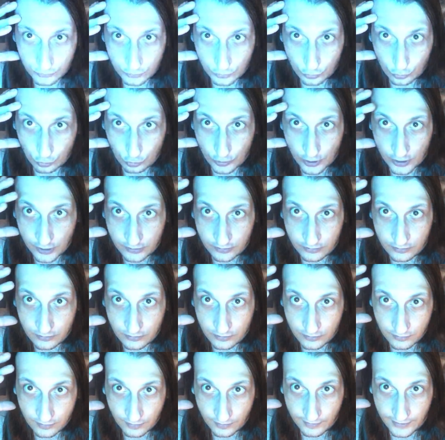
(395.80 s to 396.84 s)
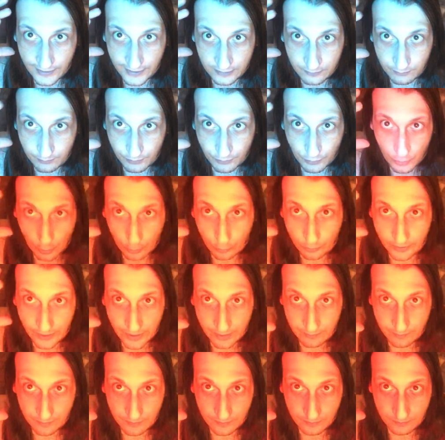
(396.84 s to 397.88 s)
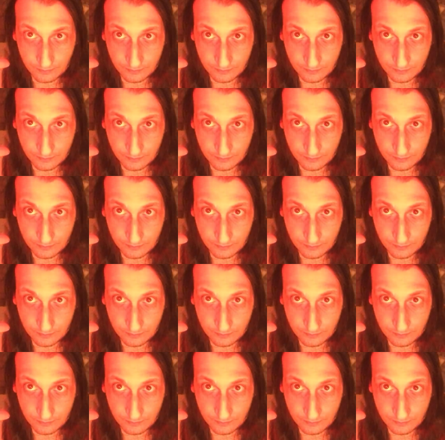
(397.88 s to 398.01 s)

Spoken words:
to run that program.